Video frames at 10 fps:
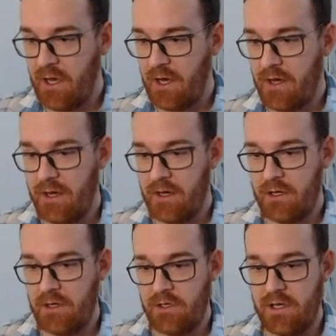
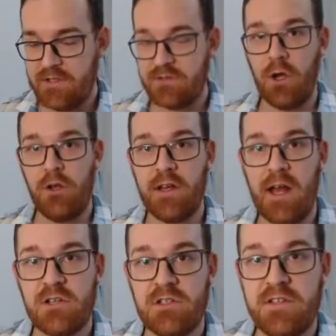Uh, it's where you can
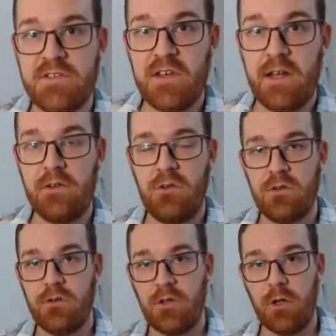actually set your the